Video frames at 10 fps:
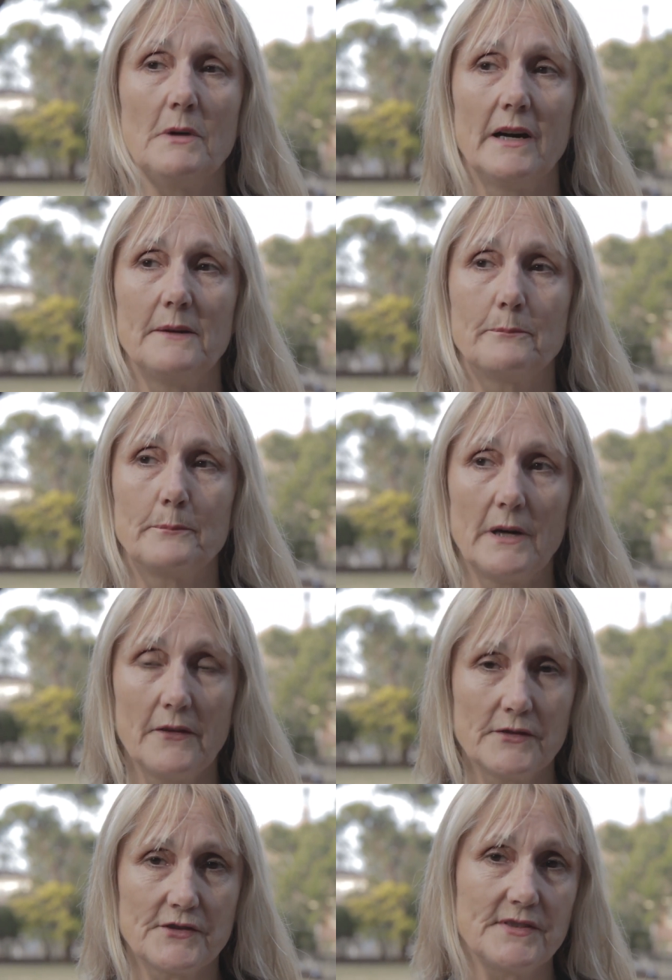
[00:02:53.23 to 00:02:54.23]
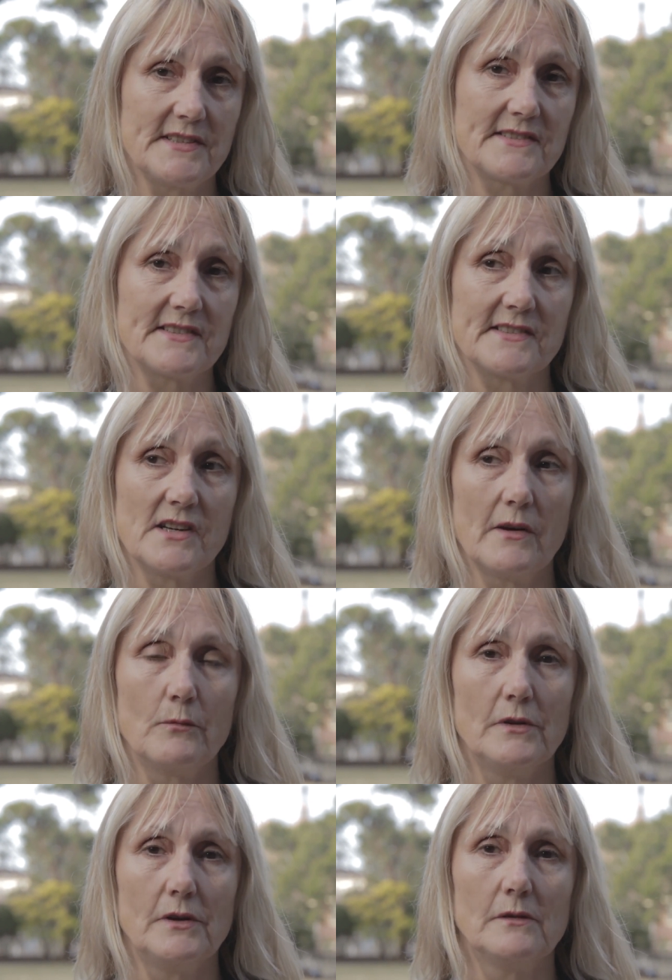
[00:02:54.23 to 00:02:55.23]
My brother and two sisters and I
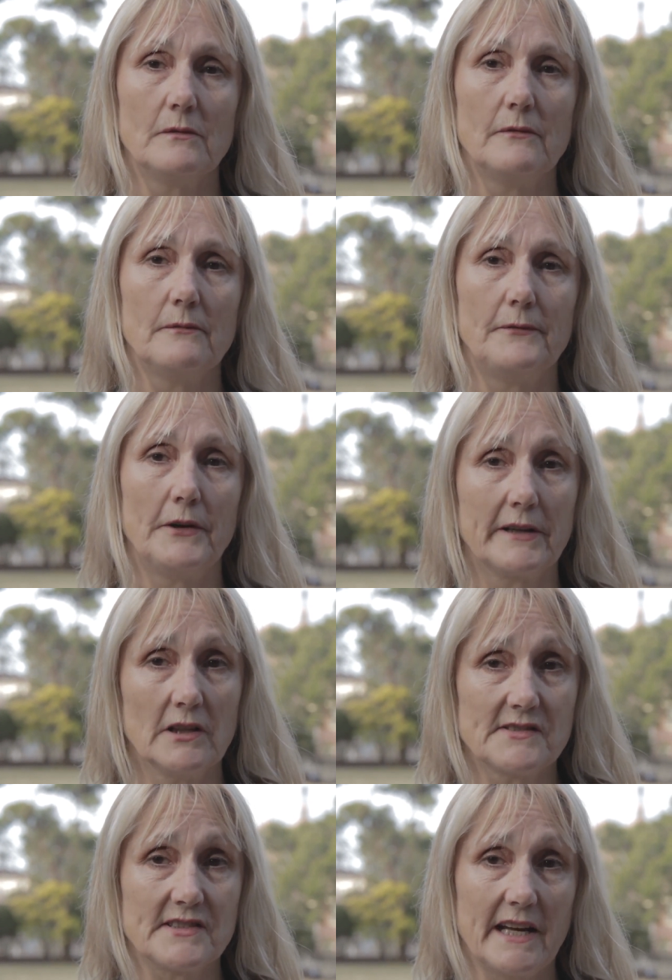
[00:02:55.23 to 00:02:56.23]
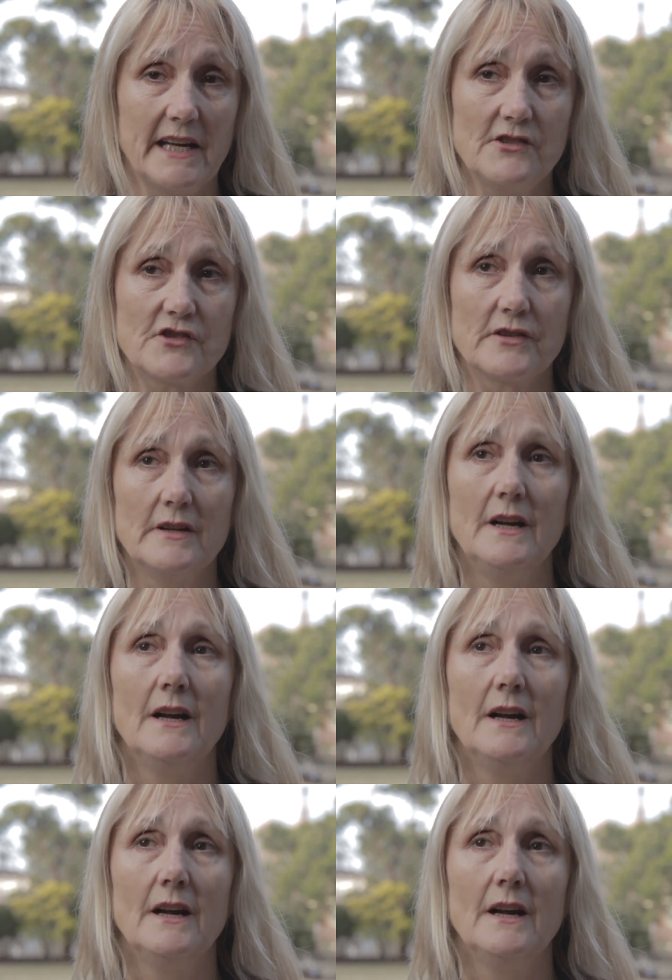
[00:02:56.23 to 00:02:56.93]
were very close in age.